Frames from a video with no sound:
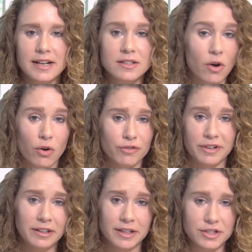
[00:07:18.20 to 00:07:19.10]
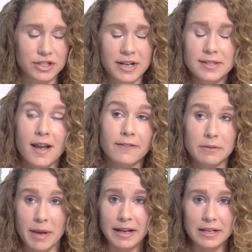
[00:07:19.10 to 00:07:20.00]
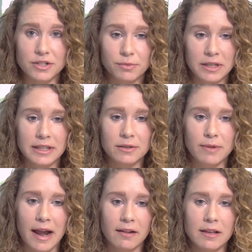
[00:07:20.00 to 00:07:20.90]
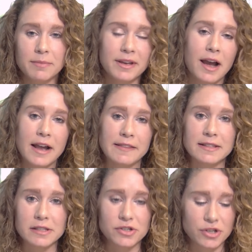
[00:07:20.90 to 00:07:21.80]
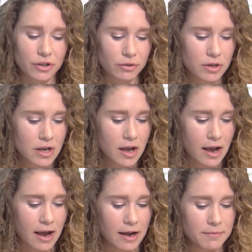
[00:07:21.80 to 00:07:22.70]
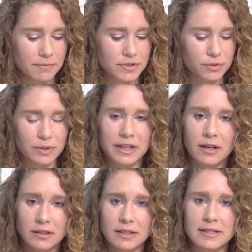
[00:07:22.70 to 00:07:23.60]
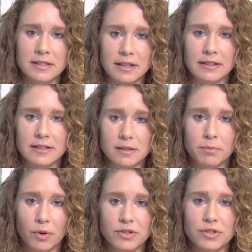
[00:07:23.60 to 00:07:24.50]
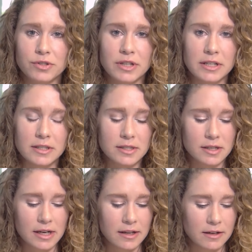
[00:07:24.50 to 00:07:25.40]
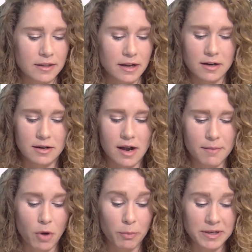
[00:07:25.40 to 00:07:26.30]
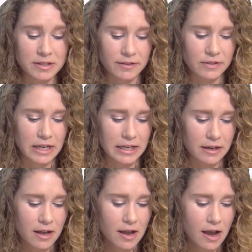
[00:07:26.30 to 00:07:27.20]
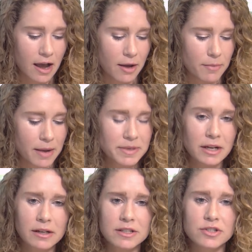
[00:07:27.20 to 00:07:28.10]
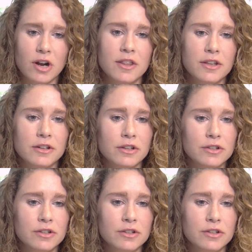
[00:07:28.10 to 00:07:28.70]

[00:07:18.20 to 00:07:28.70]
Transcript: a whole village. It takes everybody to really rally behind this issue, to really holistically support students in their moment of need. I'm curious, Jonathan, could